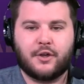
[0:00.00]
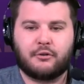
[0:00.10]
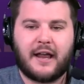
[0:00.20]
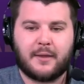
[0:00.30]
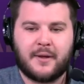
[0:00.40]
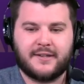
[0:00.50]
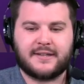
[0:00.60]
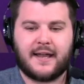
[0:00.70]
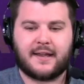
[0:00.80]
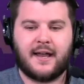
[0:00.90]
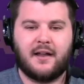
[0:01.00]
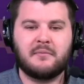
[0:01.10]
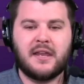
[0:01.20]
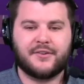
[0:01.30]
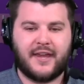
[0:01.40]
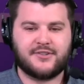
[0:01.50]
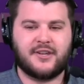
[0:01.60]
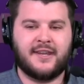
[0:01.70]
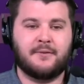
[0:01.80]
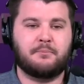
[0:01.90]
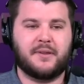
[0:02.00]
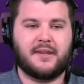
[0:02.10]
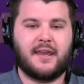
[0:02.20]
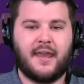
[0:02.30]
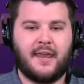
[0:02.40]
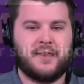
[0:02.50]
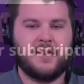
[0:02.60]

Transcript: Go to rocketmoney.com/NBA.